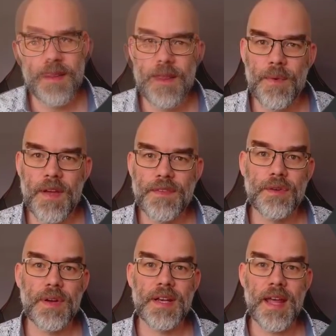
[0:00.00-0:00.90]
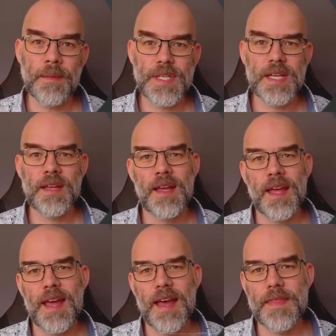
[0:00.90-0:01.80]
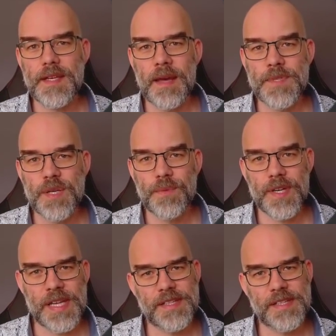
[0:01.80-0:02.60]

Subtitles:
Then we have to create an empty, and that empty will